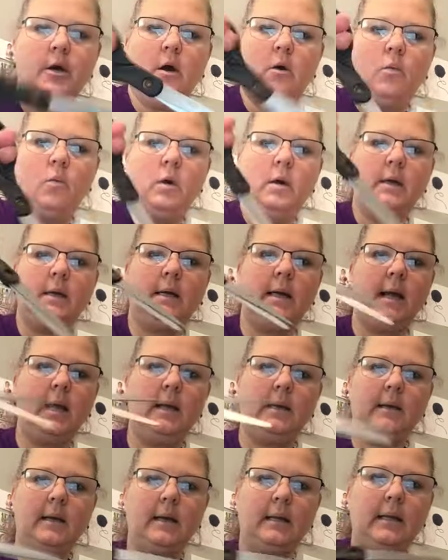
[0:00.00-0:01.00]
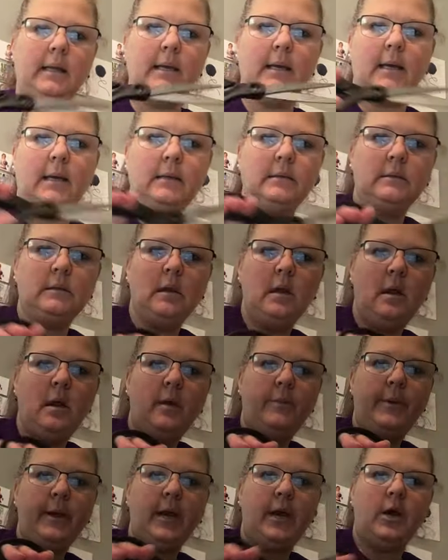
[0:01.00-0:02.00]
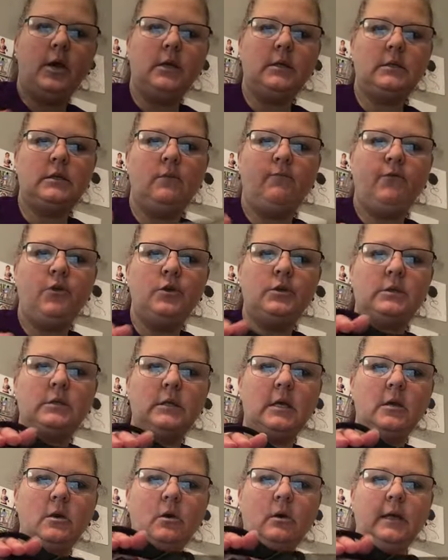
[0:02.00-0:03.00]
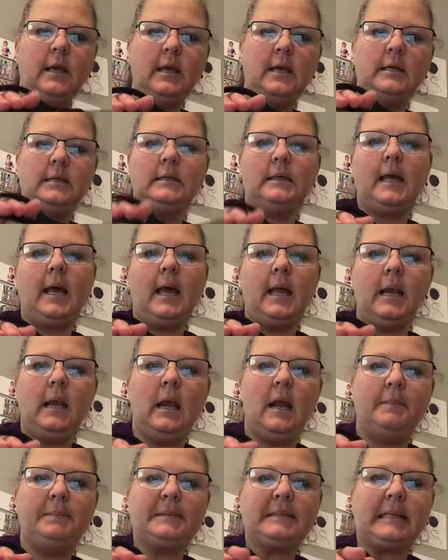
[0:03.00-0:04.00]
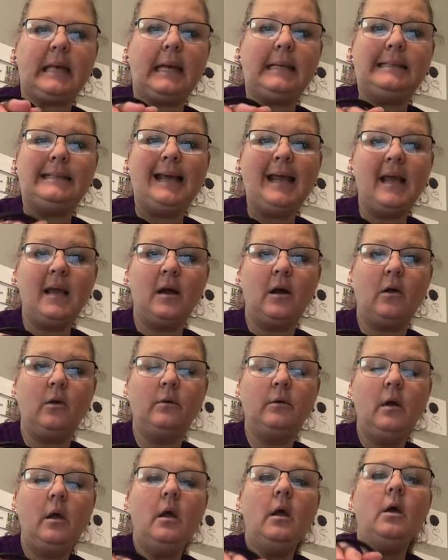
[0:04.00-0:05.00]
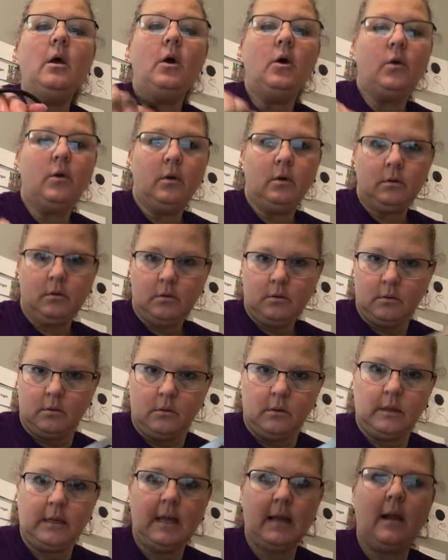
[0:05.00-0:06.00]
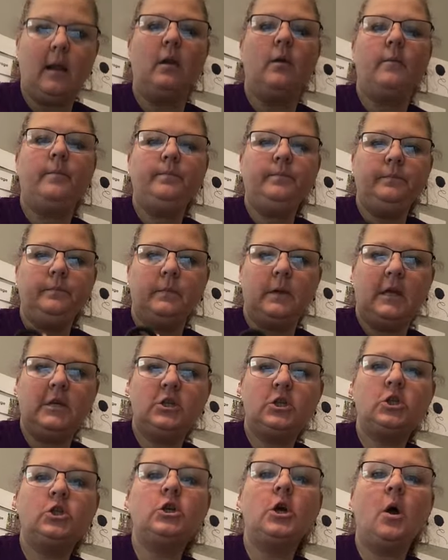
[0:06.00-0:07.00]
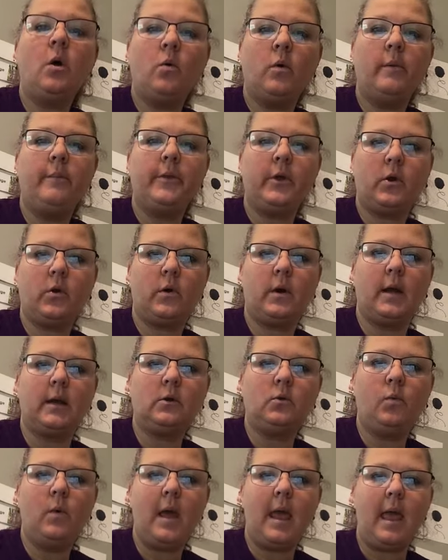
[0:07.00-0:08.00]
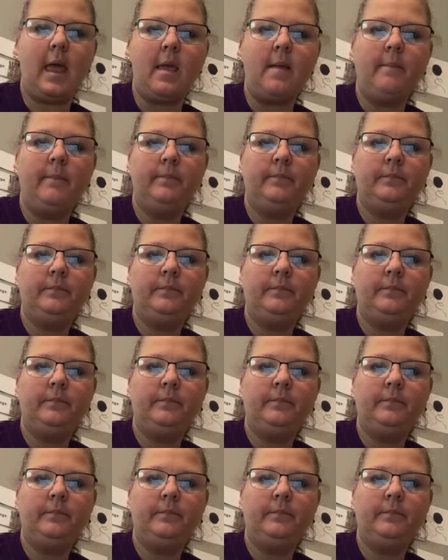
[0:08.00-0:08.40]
don't want to cut like this. Parents, if you see your kids cutting upside down, tell them and show them the correct way